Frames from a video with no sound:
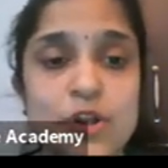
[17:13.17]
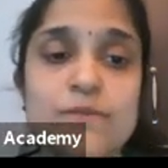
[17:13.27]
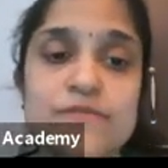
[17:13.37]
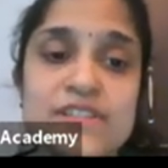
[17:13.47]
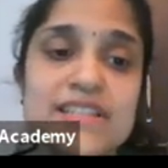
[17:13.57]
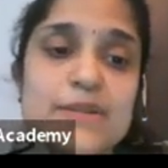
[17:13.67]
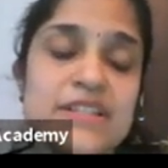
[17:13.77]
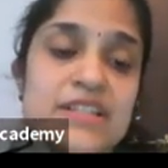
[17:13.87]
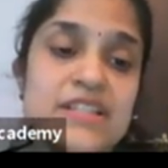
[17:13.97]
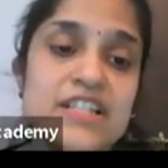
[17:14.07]
Then it will
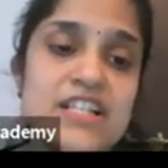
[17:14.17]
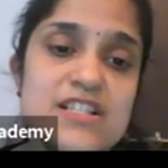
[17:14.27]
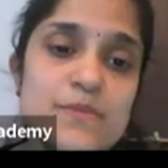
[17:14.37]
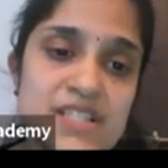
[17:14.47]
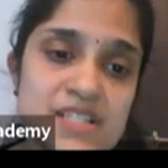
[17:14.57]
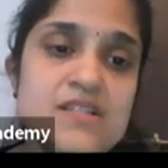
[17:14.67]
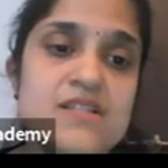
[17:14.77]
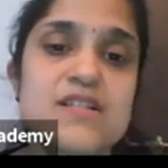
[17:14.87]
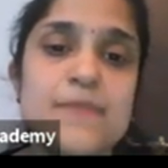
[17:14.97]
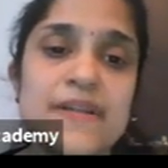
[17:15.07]
obviously be treated as a
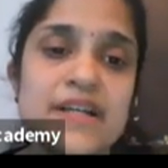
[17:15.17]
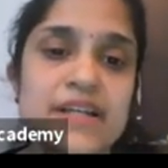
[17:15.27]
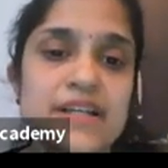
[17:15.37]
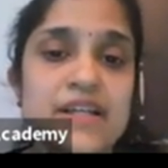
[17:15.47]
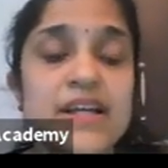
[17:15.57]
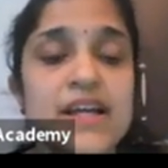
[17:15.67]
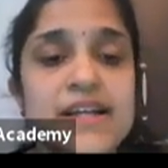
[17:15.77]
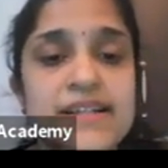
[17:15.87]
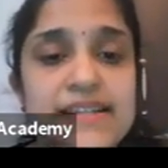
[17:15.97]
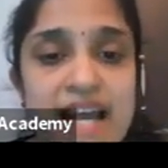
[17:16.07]
mixed supply
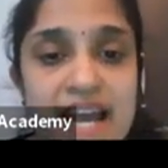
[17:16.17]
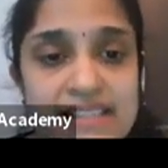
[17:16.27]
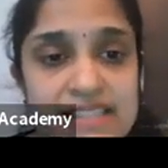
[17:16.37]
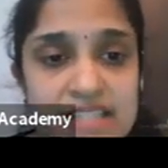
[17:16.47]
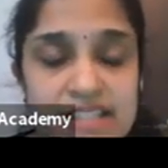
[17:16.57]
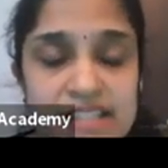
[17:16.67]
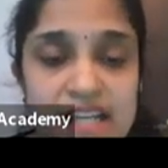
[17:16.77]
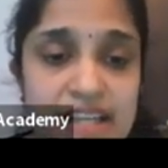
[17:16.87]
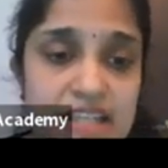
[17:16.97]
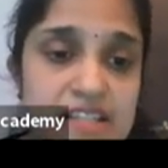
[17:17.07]
and taxed
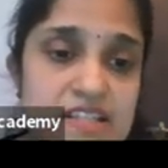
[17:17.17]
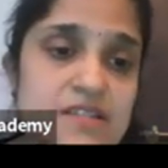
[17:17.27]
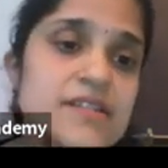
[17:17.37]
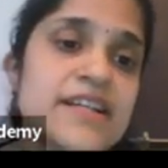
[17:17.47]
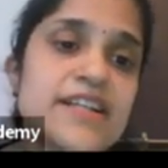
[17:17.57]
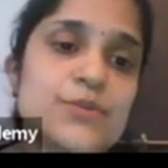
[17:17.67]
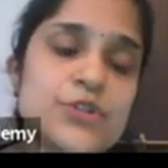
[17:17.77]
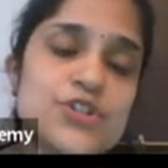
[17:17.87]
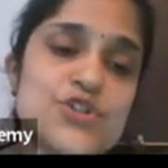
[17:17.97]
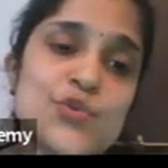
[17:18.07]
at the highest
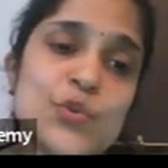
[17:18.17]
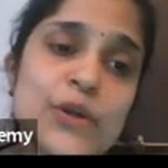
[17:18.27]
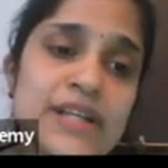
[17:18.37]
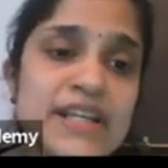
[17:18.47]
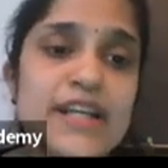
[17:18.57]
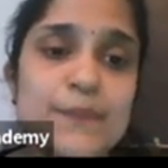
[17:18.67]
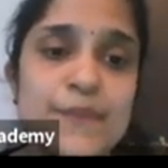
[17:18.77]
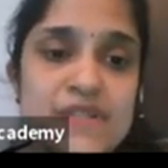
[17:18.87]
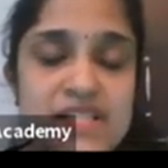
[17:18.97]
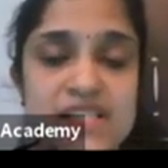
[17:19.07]
rate, which is
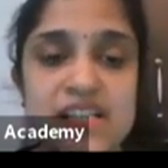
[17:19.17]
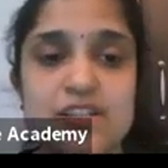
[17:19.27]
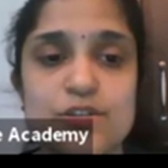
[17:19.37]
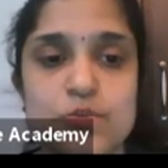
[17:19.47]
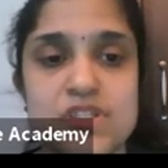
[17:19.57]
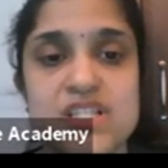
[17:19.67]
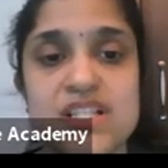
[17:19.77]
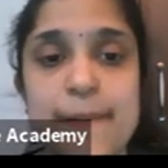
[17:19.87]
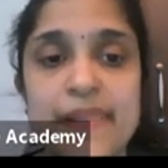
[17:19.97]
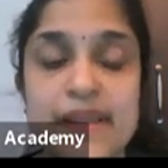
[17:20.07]
28%, which is
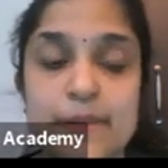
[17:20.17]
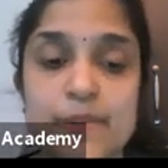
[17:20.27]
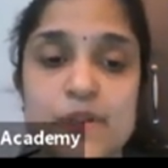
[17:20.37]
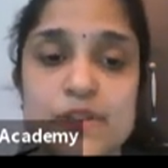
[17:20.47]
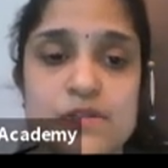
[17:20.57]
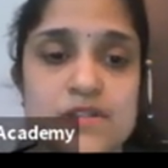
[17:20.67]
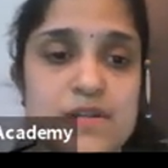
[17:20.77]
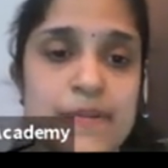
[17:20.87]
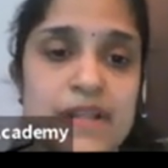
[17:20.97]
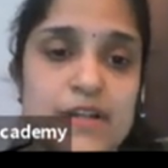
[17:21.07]
applicable to the
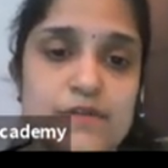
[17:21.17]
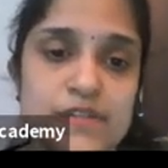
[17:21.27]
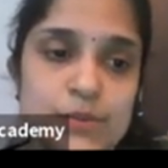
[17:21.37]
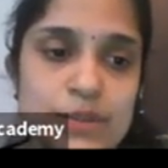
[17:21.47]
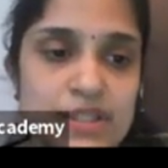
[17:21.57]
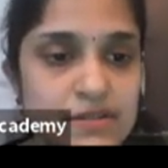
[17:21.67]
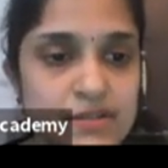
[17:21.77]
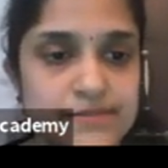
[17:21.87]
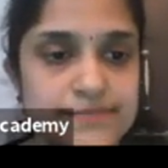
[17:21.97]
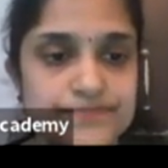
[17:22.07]
supply of the vehicle.